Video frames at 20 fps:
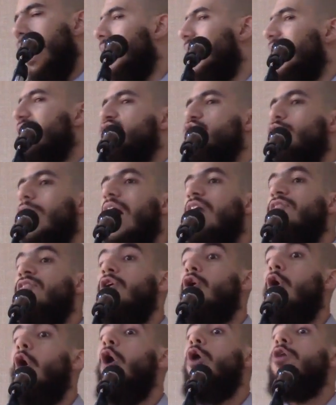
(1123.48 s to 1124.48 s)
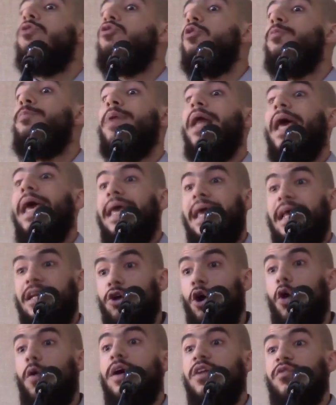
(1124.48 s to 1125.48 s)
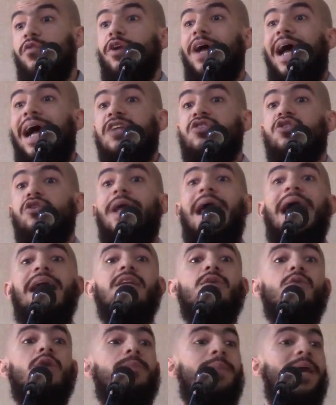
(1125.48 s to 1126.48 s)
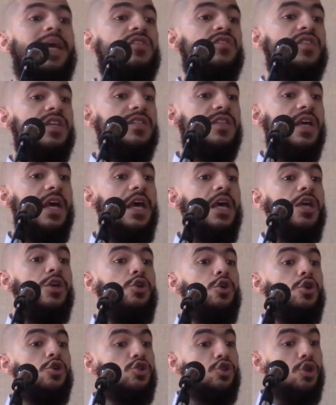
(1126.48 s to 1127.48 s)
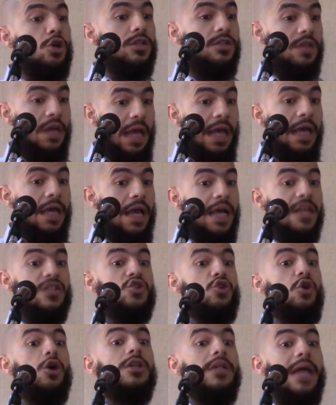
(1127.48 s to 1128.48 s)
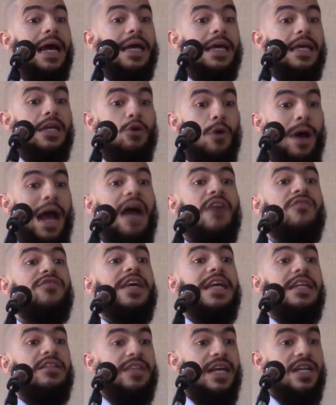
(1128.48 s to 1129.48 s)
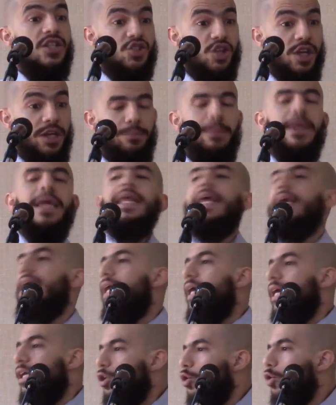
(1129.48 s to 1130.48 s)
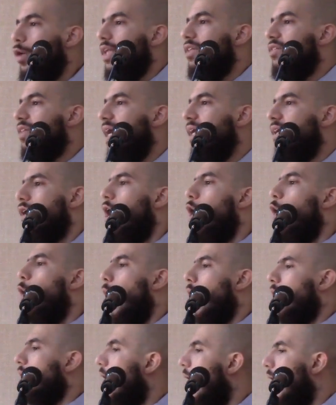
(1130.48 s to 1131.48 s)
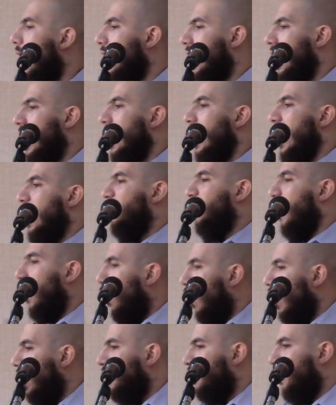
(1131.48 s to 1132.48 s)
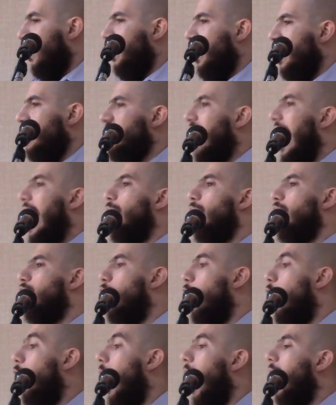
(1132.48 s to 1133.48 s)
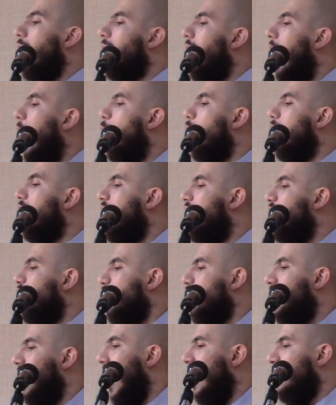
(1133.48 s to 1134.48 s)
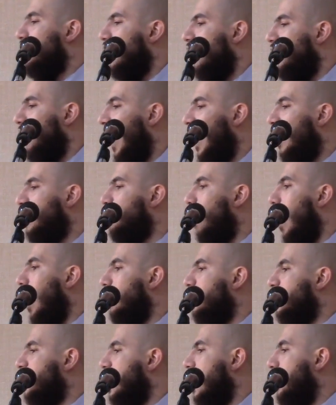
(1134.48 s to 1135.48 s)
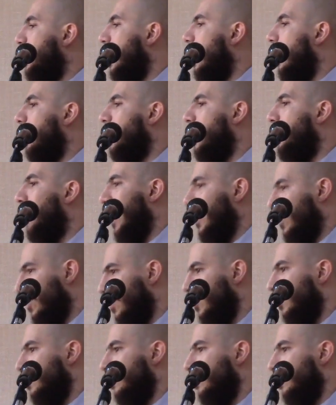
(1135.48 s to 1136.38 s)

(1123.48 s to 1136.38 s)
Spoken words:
Unless you have a role to play in going for Hajj on an annual basis, you should. It's good, akhi, you have the intention, meaning you intend, wallahi, if it weren't for this, I would go. Allah will give you the ajr of Hajj while you're sleeping on your bed.